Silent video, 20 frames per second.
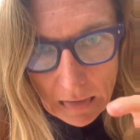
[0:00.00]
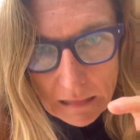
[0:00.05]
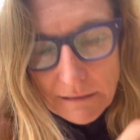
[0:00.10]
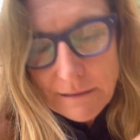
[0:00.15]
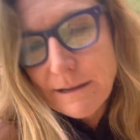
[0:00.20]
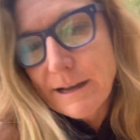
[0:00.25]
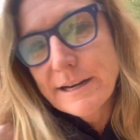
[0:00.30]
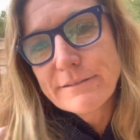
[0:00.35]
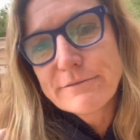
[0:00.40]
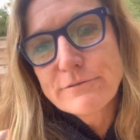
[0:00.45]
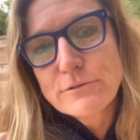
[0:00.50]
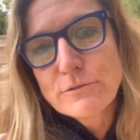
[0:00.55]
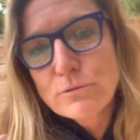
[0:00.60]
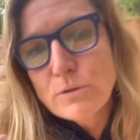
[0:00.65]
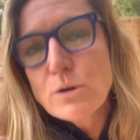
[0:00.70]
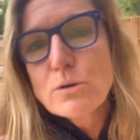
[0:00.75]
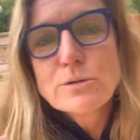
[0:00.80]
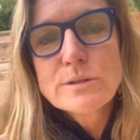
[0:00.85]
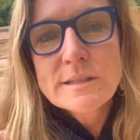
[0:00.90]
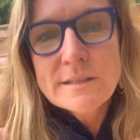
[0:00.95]
kind of
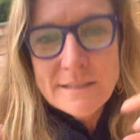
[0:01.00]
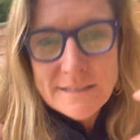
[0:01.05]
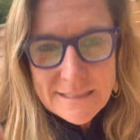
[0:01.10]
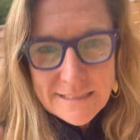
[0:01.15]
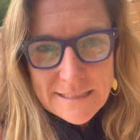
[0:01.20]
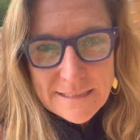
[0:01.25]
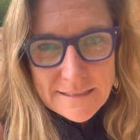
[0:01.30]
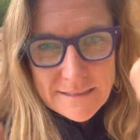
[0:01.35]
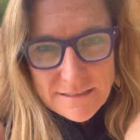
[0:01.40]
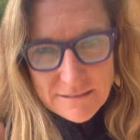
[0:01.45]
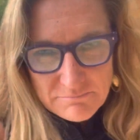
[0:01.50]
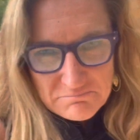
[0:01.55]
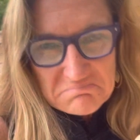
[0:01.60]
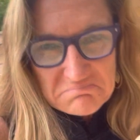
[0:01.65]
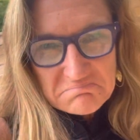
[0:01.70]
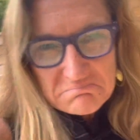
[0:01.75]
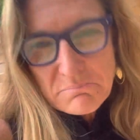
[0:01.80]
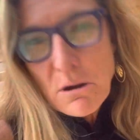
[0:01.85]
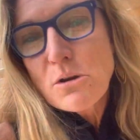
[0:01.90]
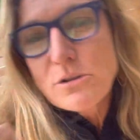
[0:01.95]
gross
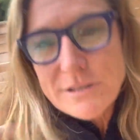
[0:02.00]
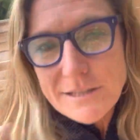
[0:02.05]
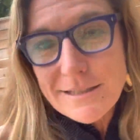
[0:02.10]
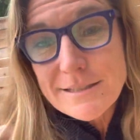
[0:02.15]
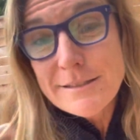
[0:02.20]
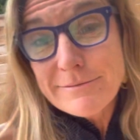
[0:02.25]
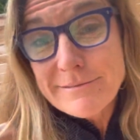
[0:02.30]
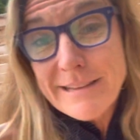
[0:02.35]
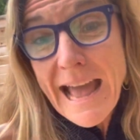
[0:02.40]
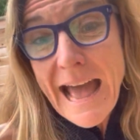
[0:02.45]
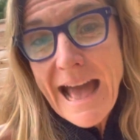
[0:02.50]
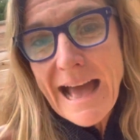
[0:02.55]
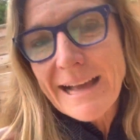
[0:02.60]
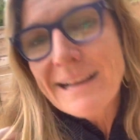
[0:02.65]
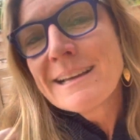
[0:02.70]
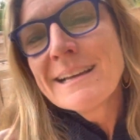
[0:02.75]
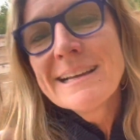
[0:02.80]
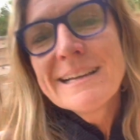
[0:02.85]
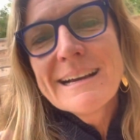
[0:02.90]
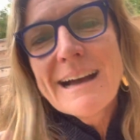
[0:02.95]
post-tussive gag.
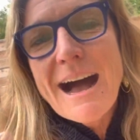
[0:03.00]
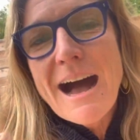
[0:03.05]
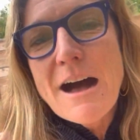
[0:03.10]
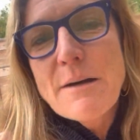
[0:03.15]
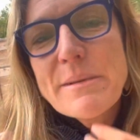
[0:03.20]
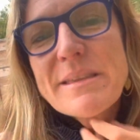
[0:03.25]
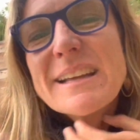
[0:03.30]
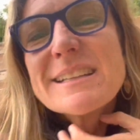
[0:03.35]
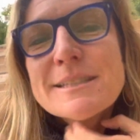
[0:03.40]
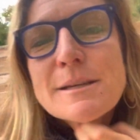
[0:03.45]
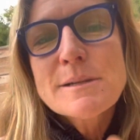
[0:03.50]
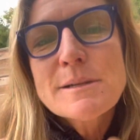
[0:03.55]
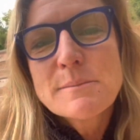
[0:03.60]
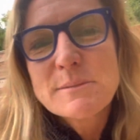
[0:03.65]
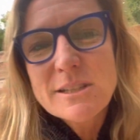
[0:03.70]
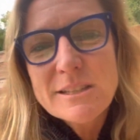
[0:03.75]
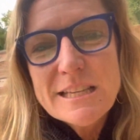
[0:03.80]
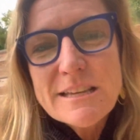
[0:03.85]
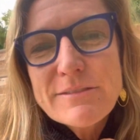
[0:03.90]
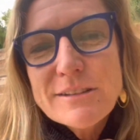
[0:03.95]
And then sometimes
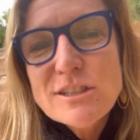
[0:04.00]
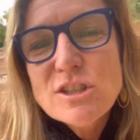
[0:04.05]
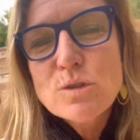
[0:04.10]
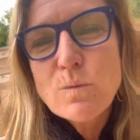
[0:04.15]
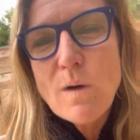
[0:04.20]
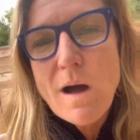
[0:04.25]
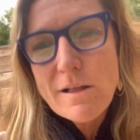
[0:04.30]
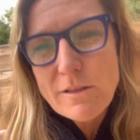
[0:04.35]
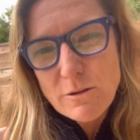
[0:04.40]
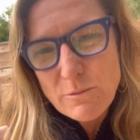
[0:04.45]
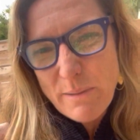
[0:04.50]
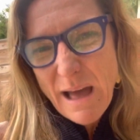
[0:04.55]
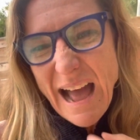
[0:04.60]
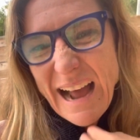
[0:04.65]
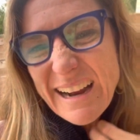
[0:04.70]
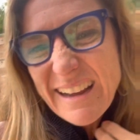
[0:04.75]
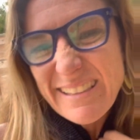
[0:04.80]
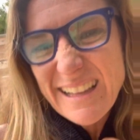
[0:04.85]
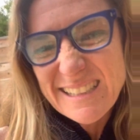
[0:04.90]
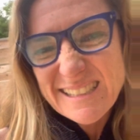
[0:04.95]
they'll even swallow
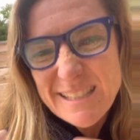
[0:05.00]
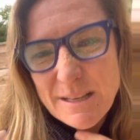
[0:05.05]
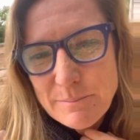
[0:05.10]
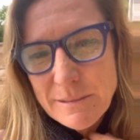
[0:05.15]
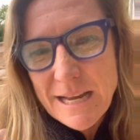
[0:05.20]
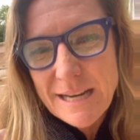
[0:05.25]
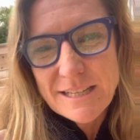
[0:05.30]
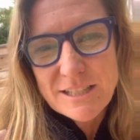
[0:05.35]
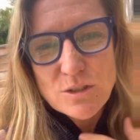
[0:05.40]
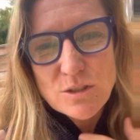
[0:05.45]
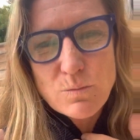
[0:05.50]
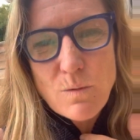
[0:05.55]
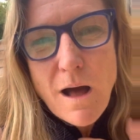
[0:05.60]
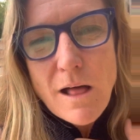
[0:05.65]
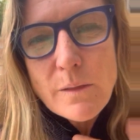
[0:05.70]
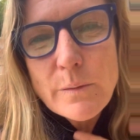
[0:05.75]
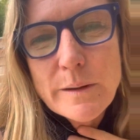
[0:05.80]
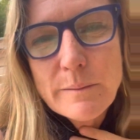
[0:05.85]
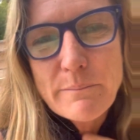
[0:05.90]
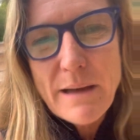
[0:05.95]
back, and that's them kind of
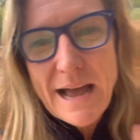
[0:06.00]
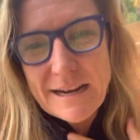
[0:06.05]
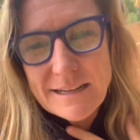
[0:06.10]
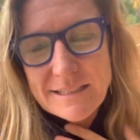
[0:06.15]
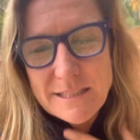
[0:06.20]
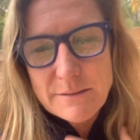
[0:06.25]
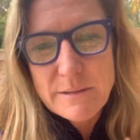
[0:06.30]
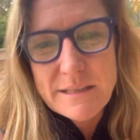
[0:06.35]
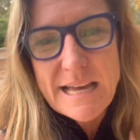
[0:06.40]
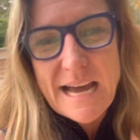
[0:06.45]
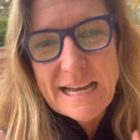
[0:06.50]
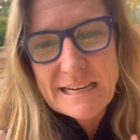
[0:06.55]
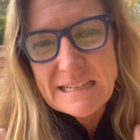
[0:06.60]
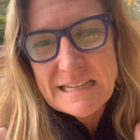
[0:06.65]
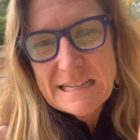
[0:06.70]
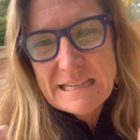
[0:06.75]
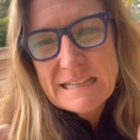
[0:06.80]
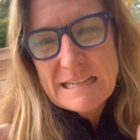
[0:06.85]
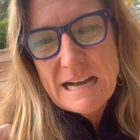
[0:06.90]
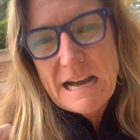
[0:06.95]
swallowing back some of that
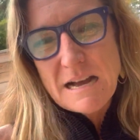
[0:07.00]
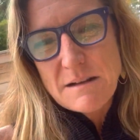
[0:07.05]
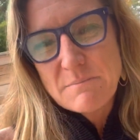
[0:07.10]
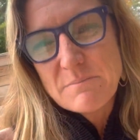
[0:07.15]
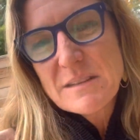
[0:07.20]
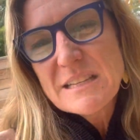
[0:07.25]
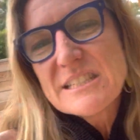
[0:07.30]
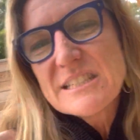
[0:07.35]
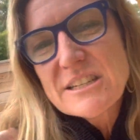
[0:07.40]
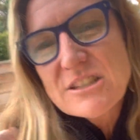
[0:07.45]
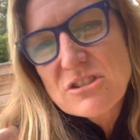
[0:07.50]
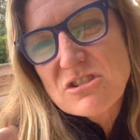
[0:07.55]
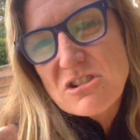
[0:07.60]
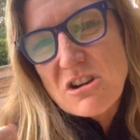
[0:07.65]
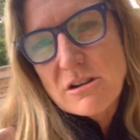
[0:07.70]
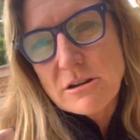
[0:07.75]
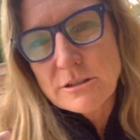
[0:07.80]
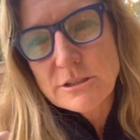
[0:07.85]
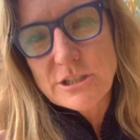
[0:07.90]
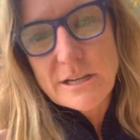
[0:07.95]

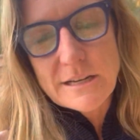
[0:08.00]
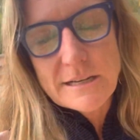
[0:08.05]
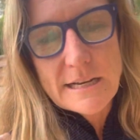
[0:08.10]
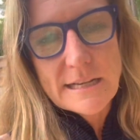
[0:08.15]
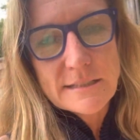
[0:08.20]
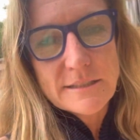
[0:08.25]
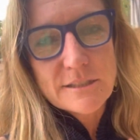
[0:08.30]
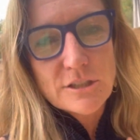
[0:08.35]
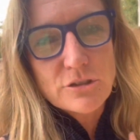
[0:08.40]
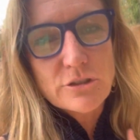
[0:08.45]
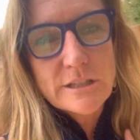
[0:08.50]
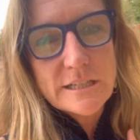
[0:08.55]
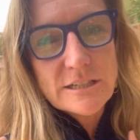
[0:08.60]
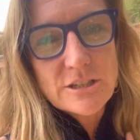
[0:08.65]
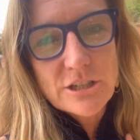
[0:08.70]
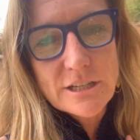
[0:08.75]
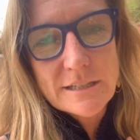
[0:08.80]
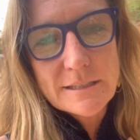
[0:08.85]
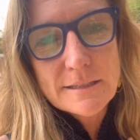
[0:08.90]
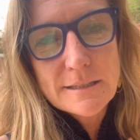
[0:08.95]
discharge and
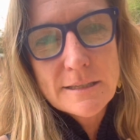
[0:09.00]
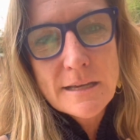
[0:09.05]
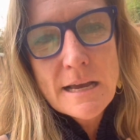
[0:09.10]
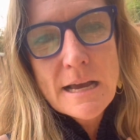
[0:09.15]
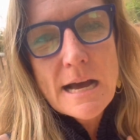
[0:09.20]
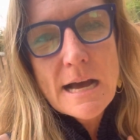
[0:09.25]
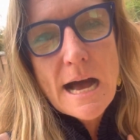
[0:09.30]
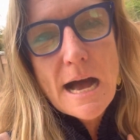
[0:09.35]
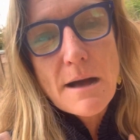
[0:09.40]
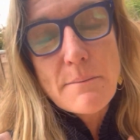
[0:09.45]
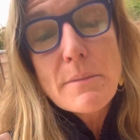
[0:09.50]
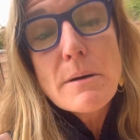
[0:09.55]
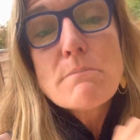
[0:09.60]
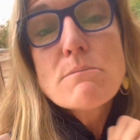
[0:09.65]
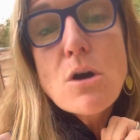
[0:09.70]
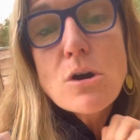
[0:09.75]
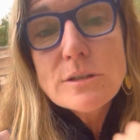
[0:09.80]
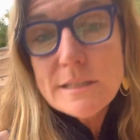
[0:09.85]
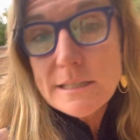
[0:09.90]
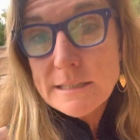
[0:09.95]
secretions. But
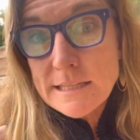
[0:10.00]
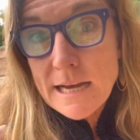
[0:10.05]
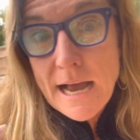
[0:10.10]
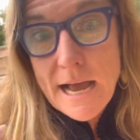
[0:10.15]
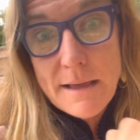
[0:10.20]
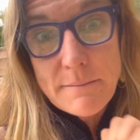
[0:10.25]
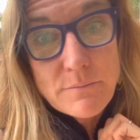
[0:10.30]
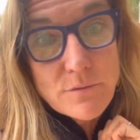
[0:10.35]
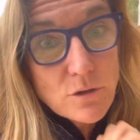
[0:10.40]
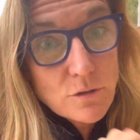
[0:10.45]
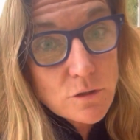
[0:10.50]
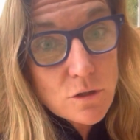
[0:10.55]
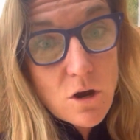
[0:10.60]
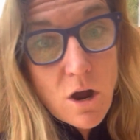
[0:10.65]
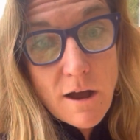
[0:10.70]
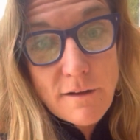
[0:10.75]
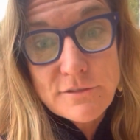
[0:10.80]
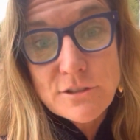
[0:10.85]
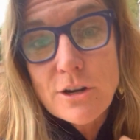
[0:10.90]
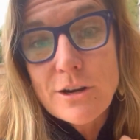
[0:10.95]
most of the time, those
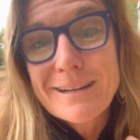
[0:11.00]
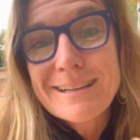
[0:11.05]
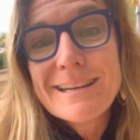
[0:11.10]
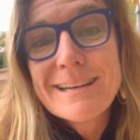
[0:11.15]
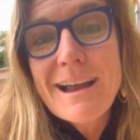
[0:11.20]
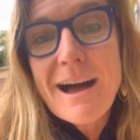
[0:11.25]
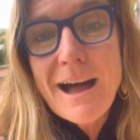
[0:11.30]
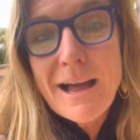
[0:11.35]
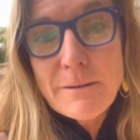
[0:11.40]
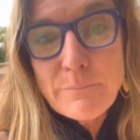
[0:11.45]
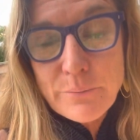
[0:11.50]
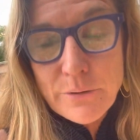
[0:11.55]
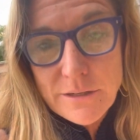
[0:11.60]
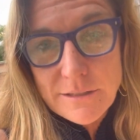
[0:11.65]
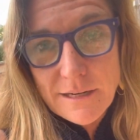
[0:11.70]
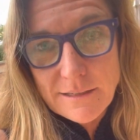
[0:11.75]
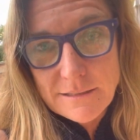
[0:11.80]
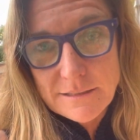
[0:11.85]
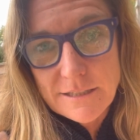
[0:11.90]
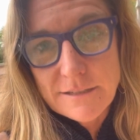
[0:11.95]
coughs are
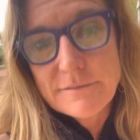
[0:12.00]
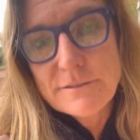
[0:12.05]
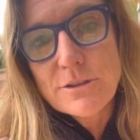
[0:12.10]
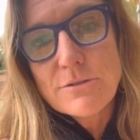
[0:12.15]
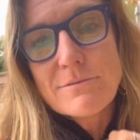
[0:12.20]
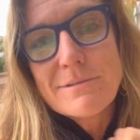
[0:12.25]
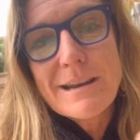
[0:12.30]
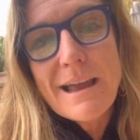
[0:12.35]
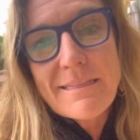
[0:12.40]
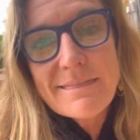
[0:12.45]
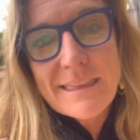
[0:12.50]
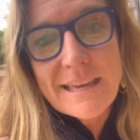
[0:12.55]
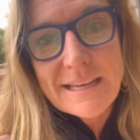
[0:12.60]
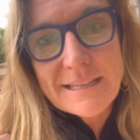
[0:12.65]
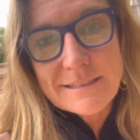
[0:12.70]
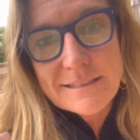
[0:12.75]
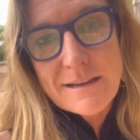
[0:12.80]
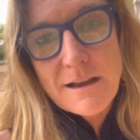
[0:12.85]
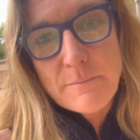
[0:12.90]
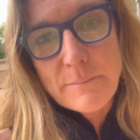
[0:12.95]
non-productive, so nothing
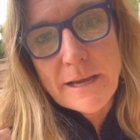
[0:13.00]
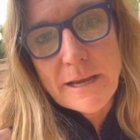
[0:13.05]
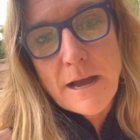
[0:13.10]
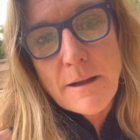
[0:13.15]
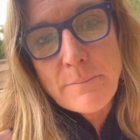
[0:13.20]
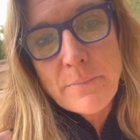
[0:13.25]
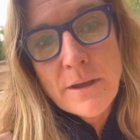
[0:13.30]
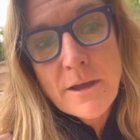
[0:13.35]
is coming up,